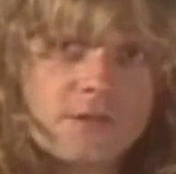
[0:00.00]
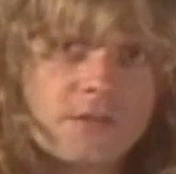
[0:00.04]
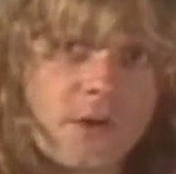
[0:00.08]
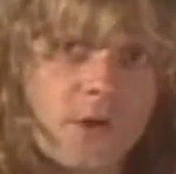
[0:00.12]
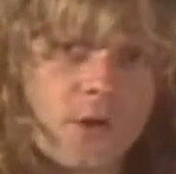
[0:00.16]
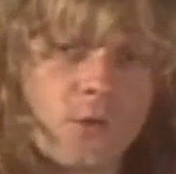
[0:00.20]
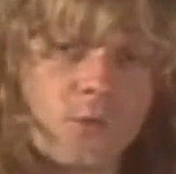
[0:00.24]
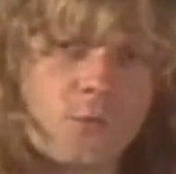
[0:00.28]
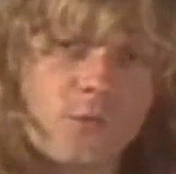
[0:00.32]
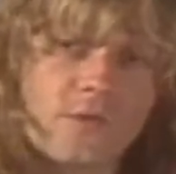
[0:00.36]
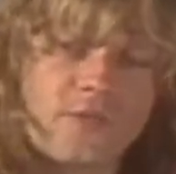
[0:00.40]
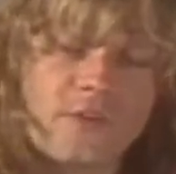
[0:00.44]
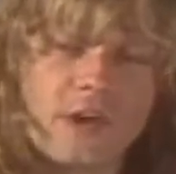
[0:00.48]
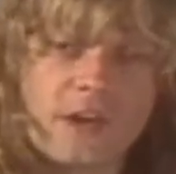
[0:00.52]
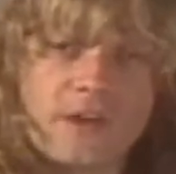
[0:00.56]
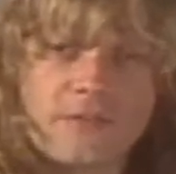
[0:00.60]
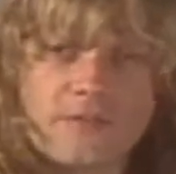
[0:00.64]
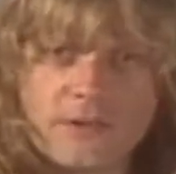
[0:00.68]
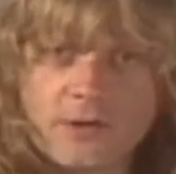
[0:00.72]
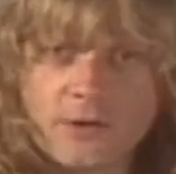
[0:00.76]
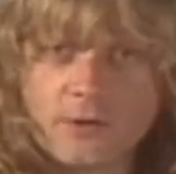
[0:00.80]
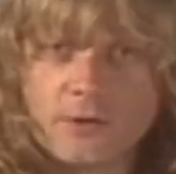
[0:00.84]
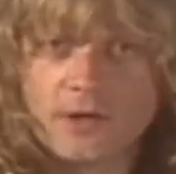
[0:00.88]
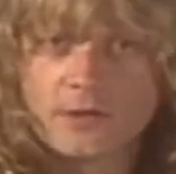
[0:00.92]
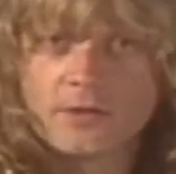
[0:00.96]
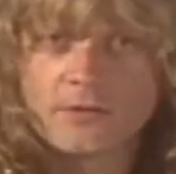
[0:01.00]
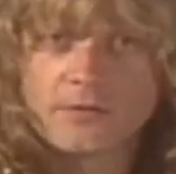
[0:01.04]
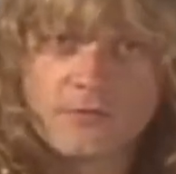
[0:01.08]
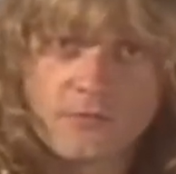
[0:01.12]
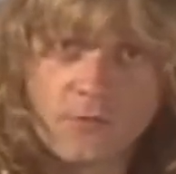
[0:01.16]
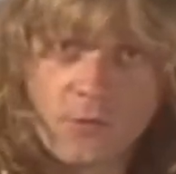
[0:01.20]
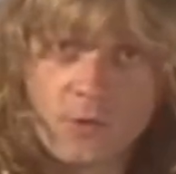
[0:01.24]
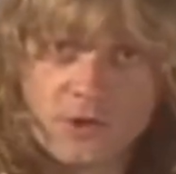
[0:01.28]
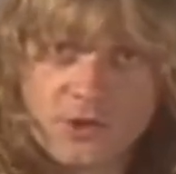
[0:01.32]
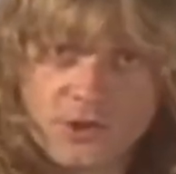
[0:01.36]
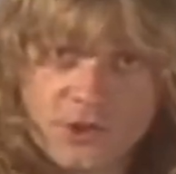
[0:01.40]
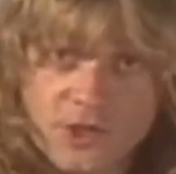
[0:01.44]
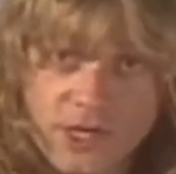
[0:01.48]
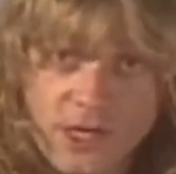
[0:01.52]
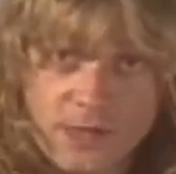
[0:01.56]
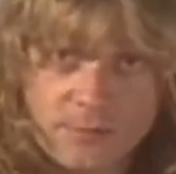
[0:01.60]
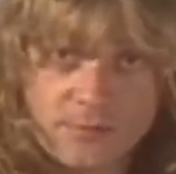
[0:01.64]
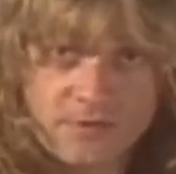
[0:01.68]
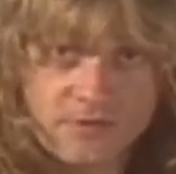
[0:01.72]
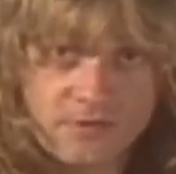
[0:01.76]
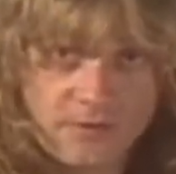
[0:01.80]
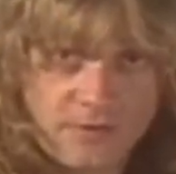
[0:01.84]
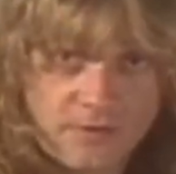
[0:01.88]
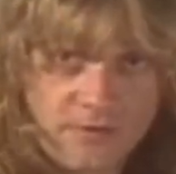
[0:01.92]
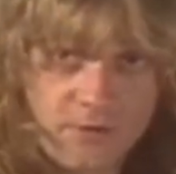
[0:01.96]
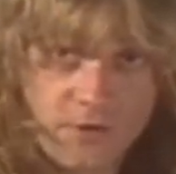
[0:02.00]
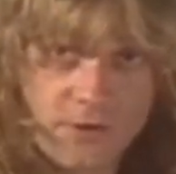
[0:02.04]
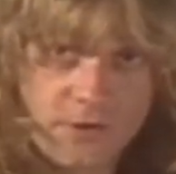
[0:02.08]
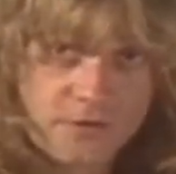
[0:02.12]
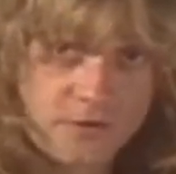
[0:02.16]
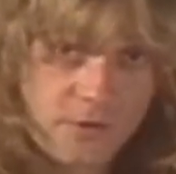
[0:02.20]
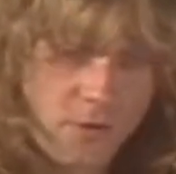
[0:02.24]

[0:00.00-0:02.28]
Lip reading: So we've got to figure out the four shapes for this